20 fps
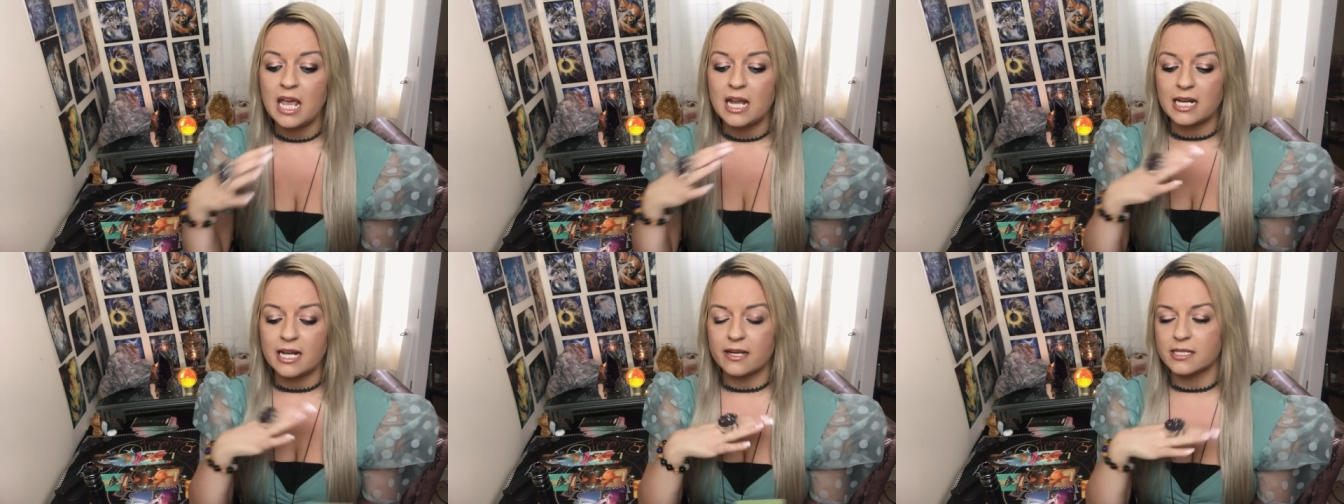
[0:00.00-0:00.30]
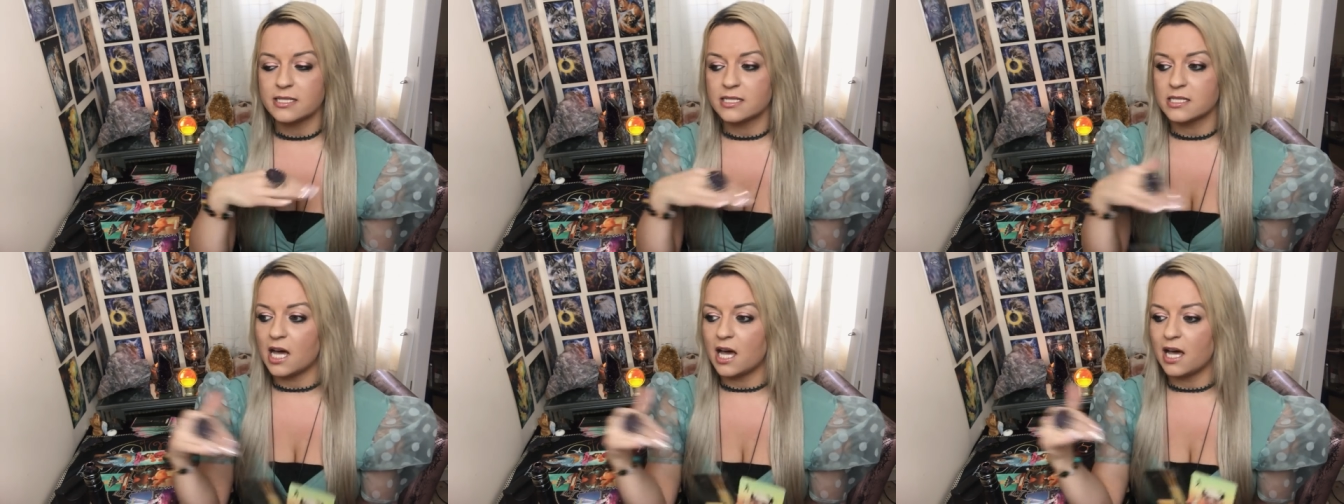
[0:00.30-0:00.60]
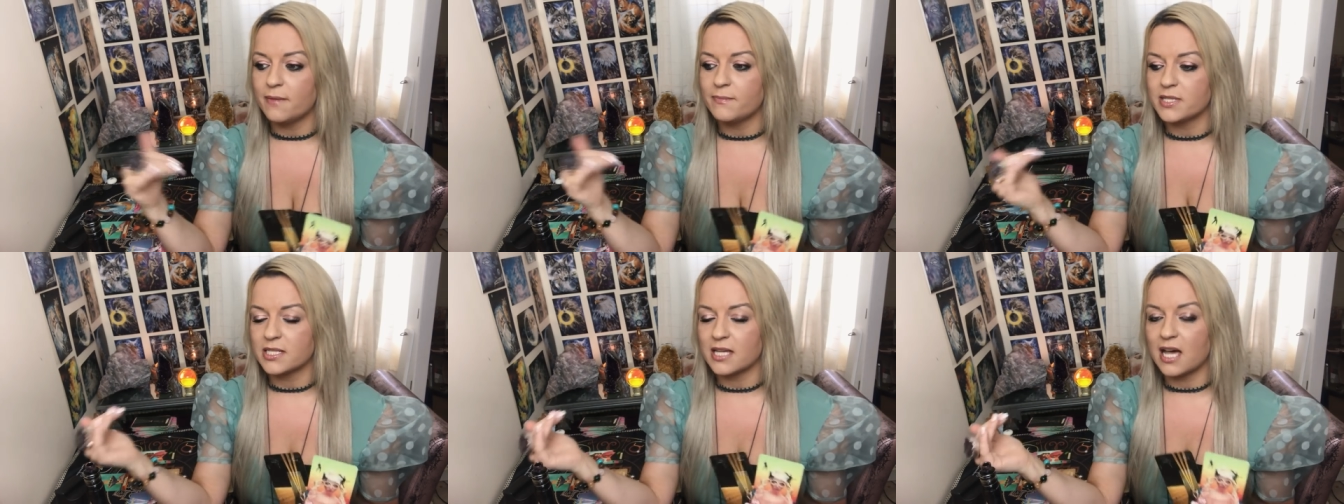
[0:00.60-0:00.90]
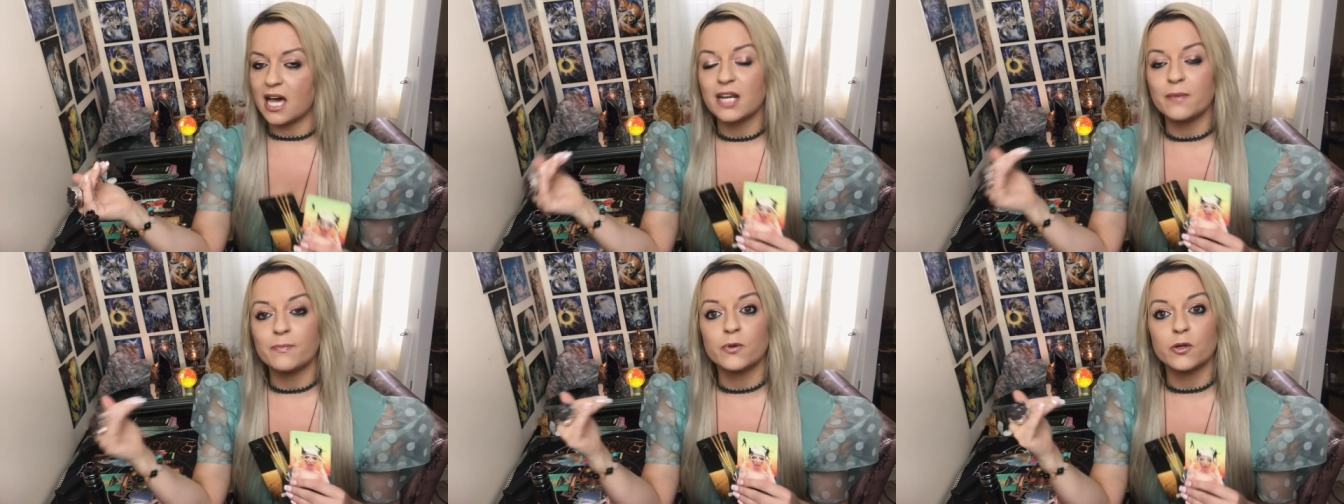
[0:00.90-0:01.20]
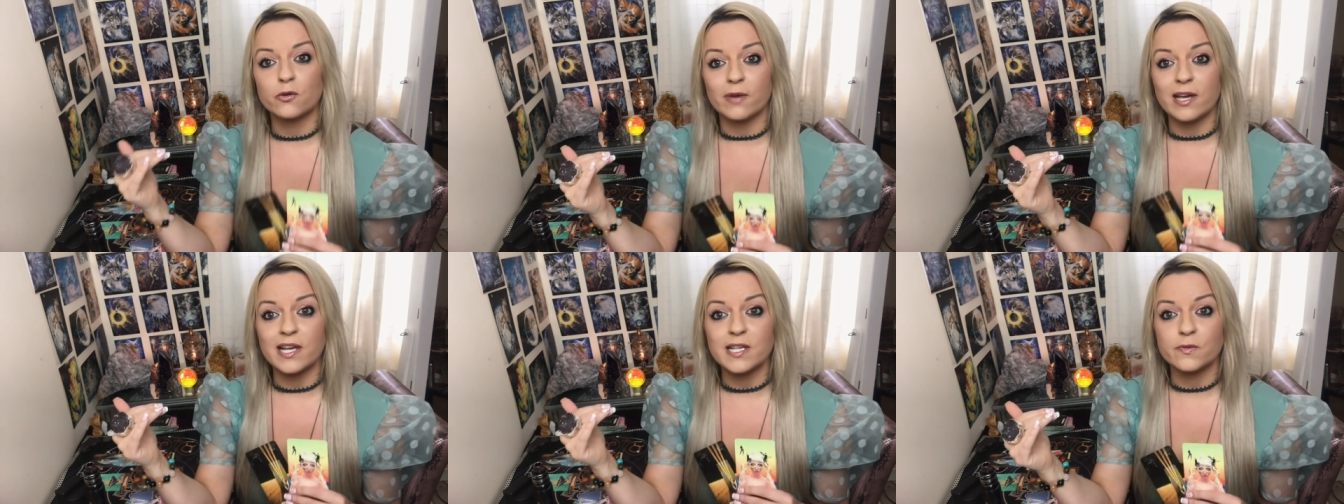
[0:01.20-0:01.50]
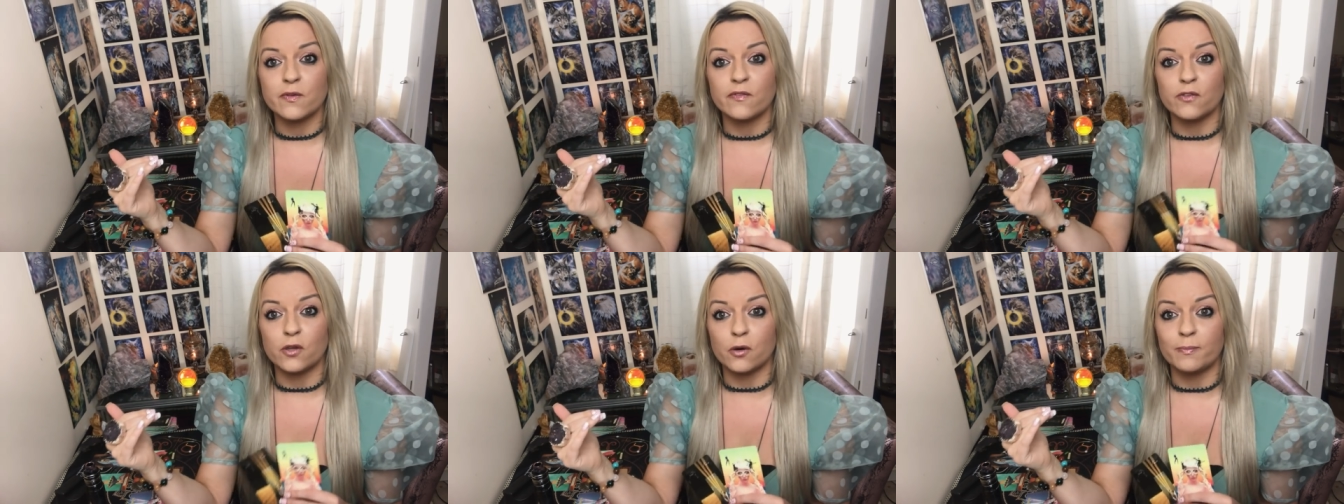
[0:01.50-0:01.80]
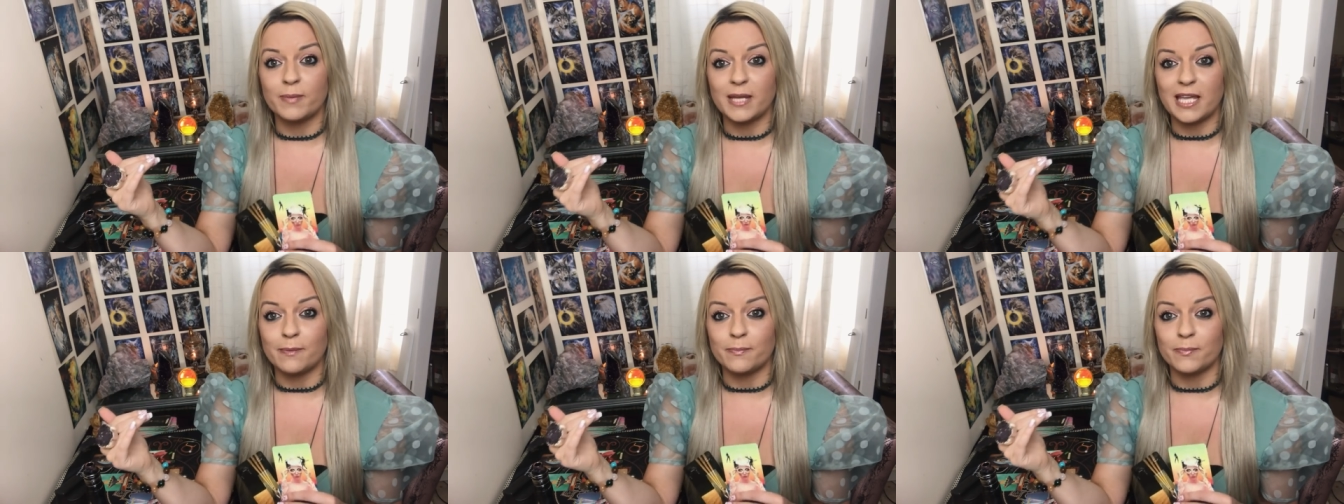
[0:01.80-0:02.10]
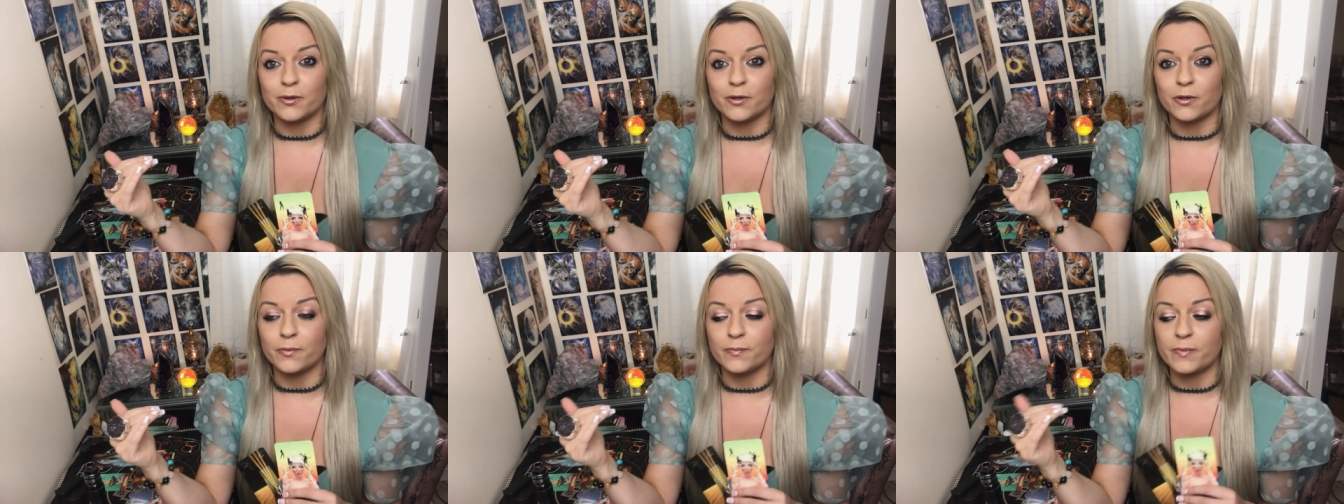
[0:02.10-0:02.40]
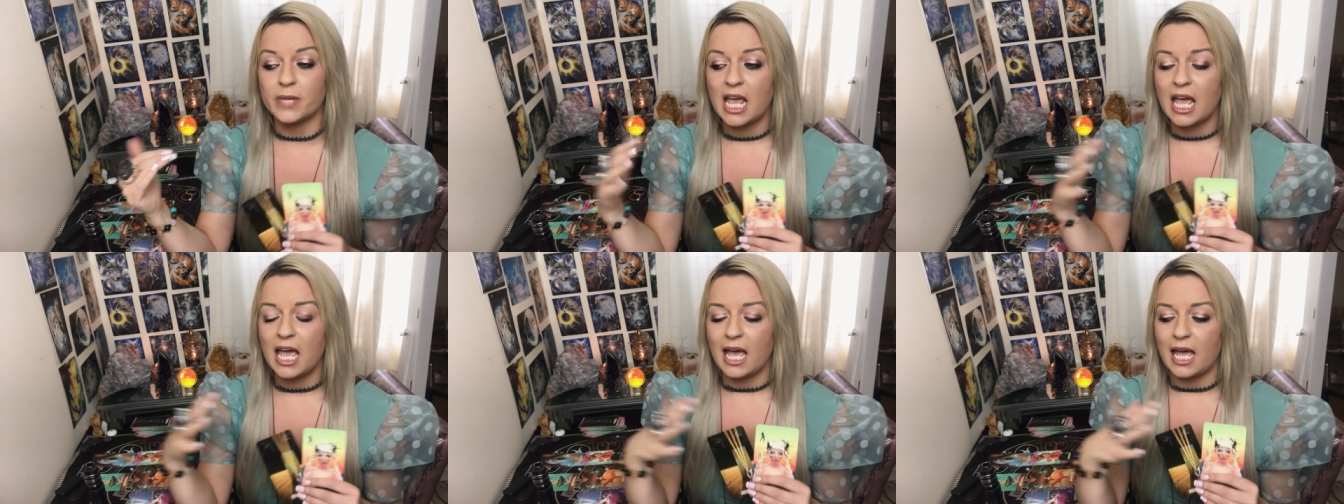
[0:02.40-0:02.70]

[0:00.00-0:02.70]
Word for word: Now, as time has kind of progressed with your people,